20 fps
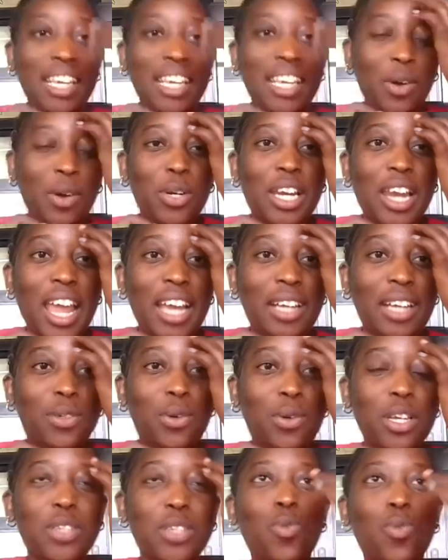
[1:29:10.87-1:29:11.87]
thing they would like
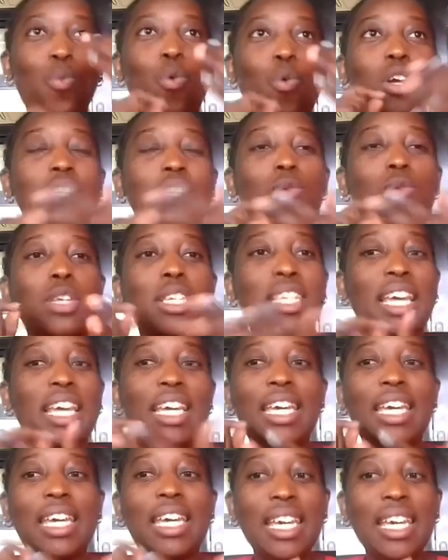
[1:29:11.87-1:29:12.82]
to know is, what was the